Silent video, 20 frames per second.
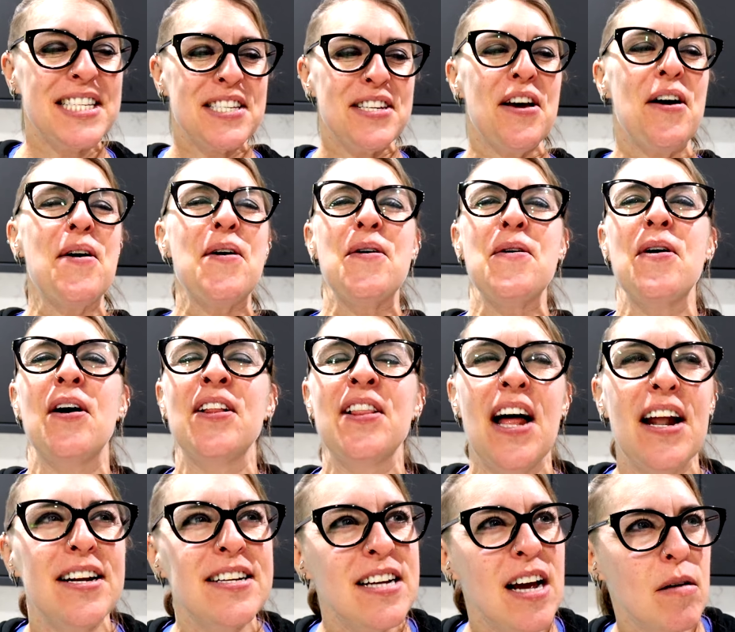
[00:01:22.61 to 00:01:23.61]
So a
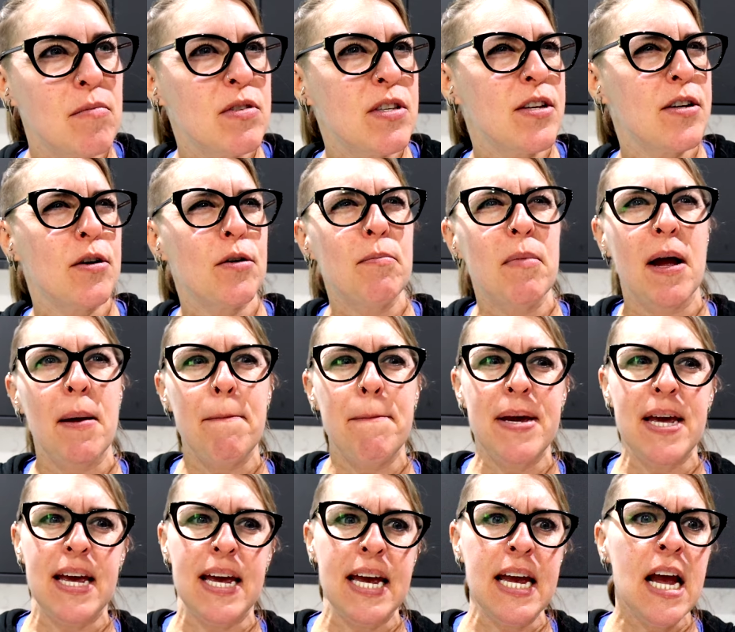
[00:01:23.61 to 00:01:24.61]
lot of times there might
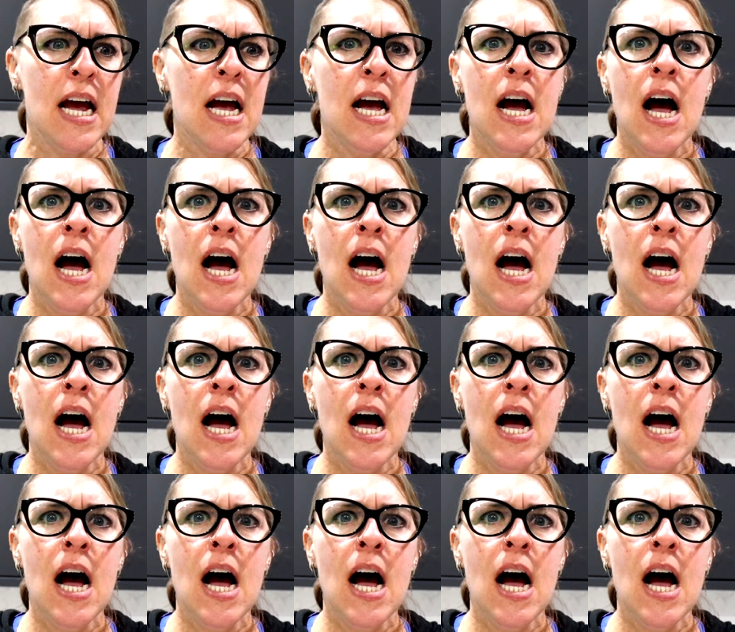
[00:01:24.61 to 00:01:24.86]
be